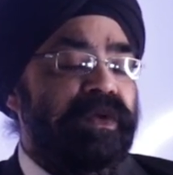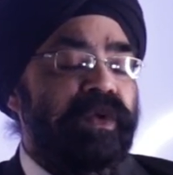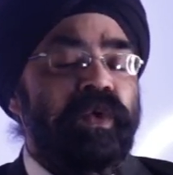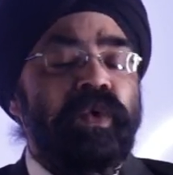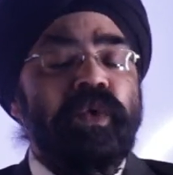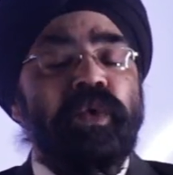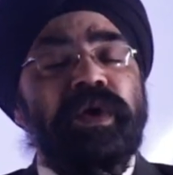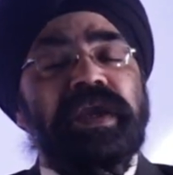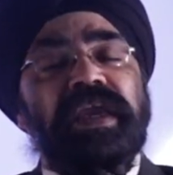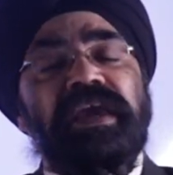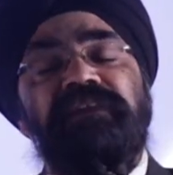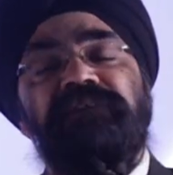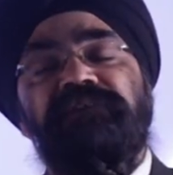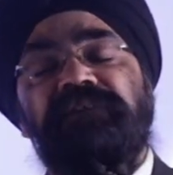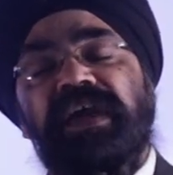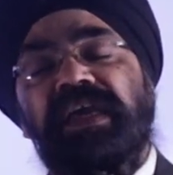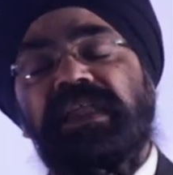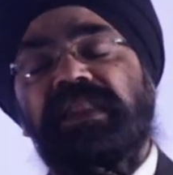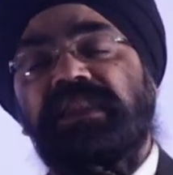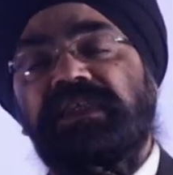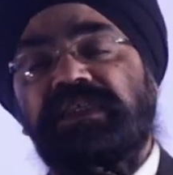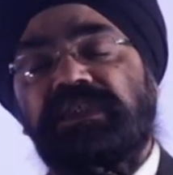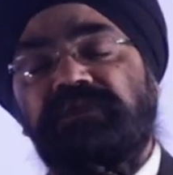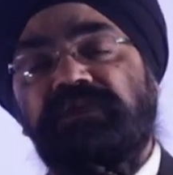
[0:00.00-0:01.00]
who can
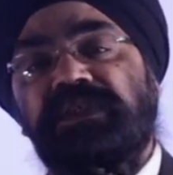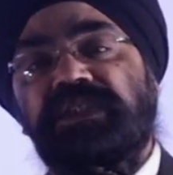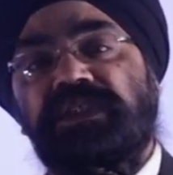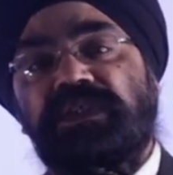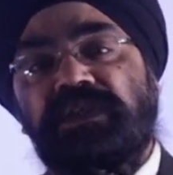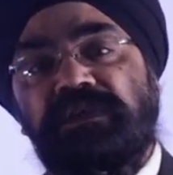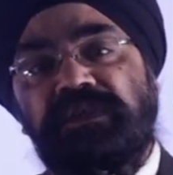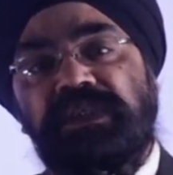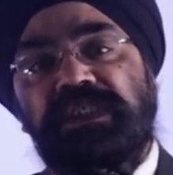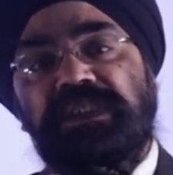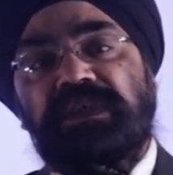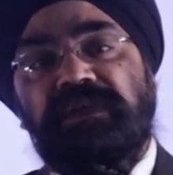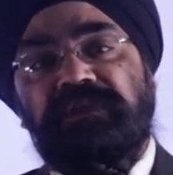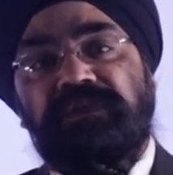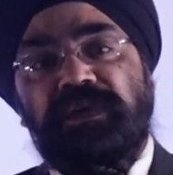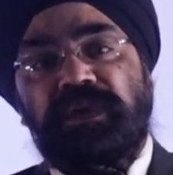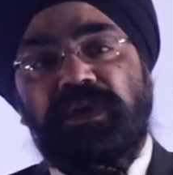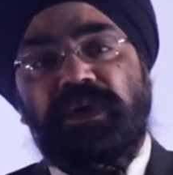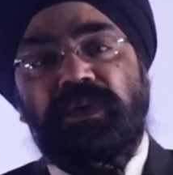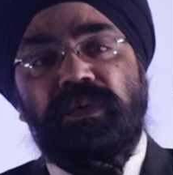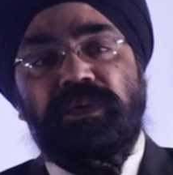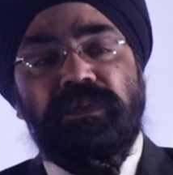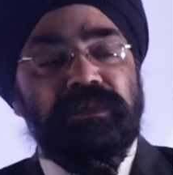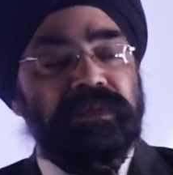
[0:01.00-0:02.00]
file this visitor visa for
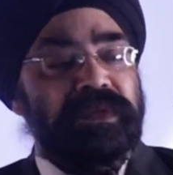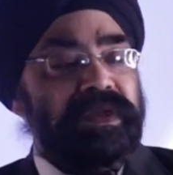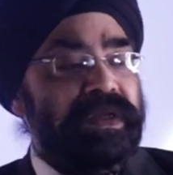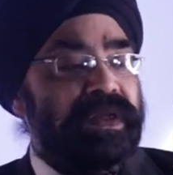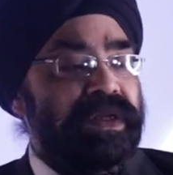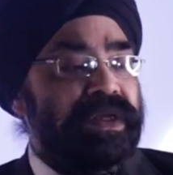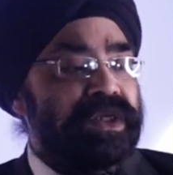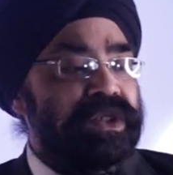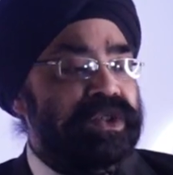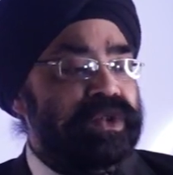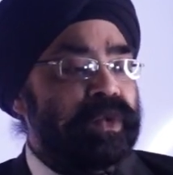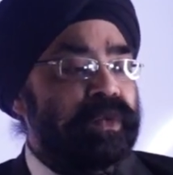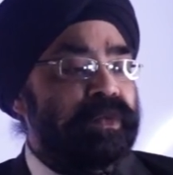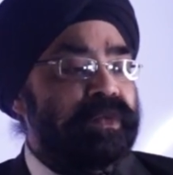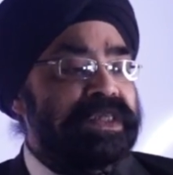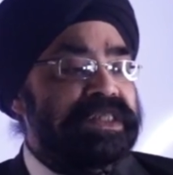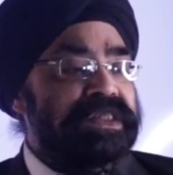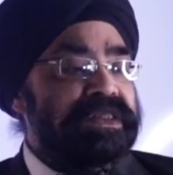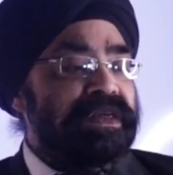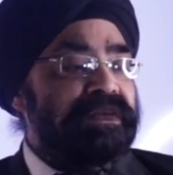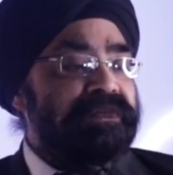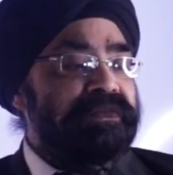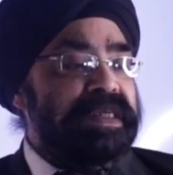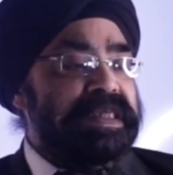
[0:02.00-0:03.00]
you? So
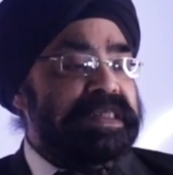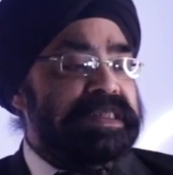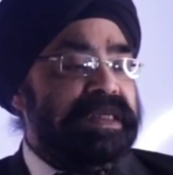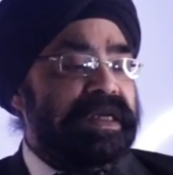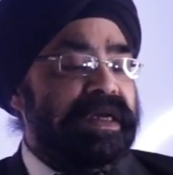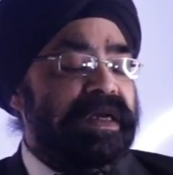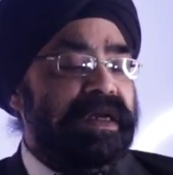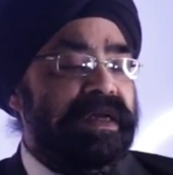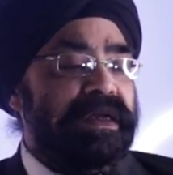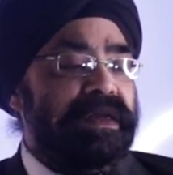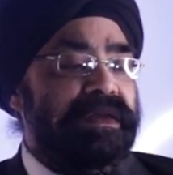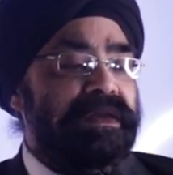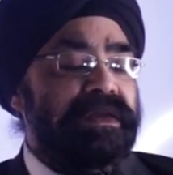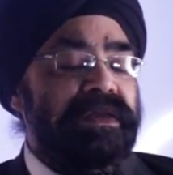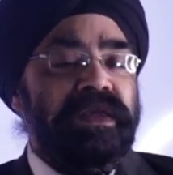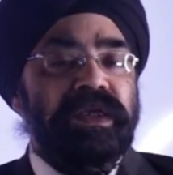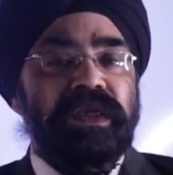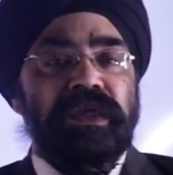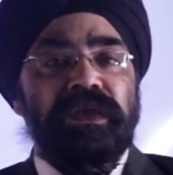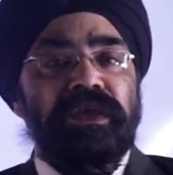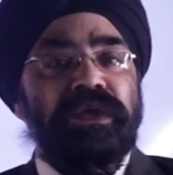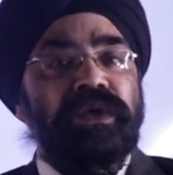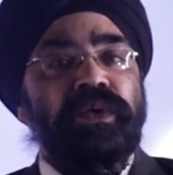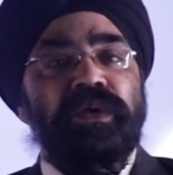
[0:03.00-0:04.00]
visitor visa,
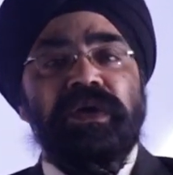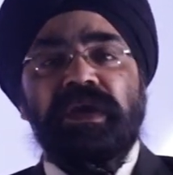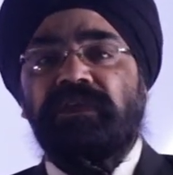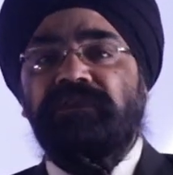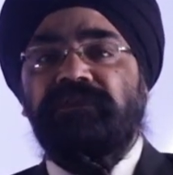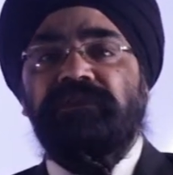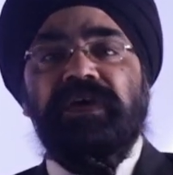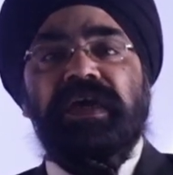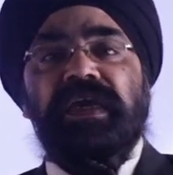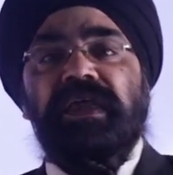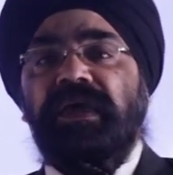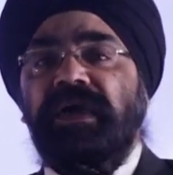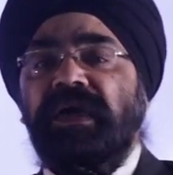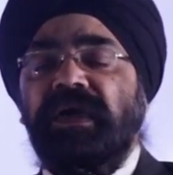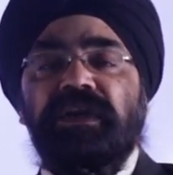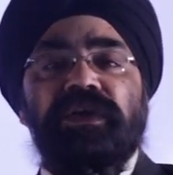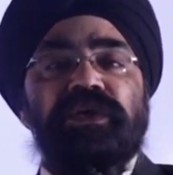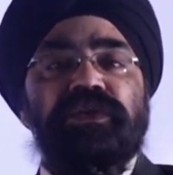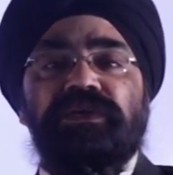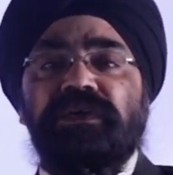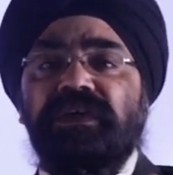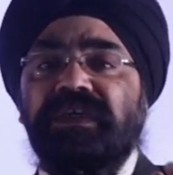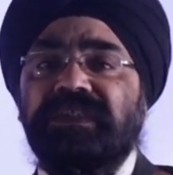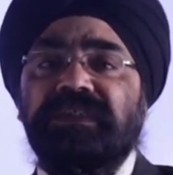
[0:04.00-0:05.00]
you can file,
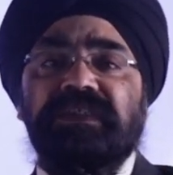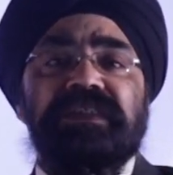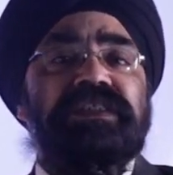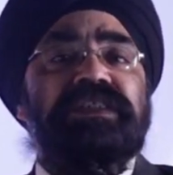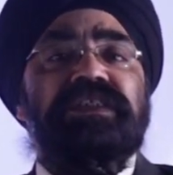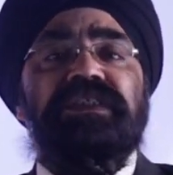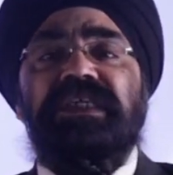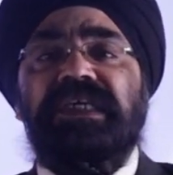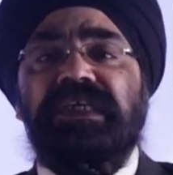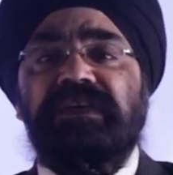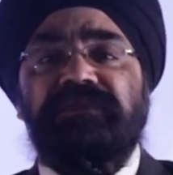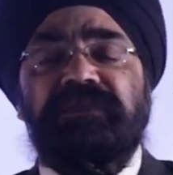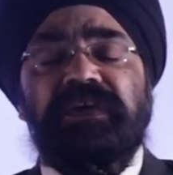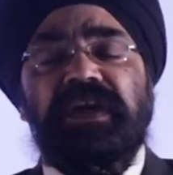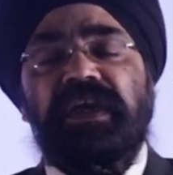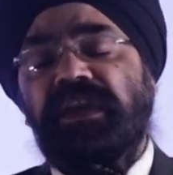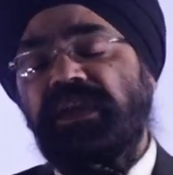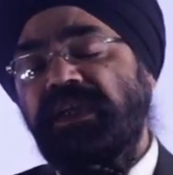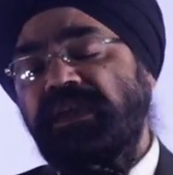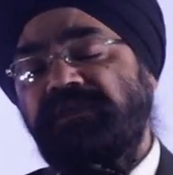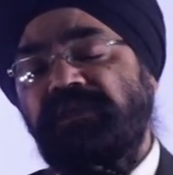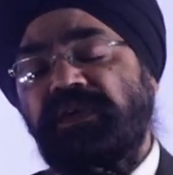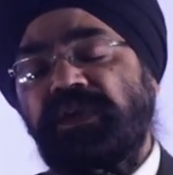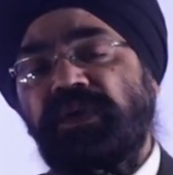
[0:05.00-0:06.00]
unauthorized agent can file
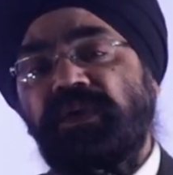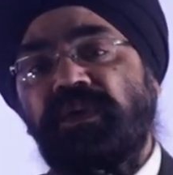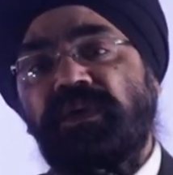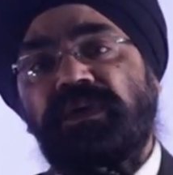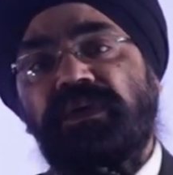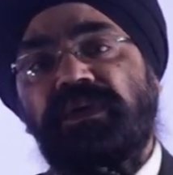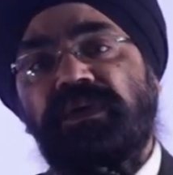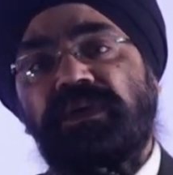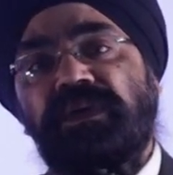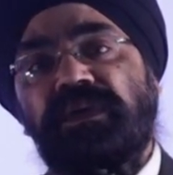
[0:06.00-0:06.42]
it for you,